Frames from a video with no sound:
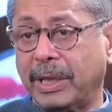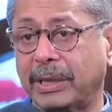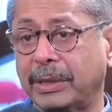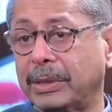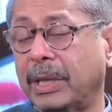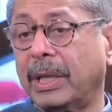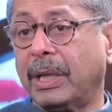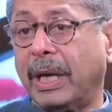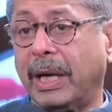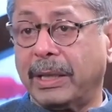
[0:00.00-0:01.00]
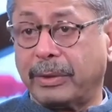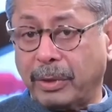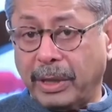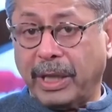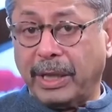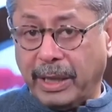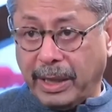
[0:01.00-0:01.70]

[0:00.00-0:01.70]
others. And to, in,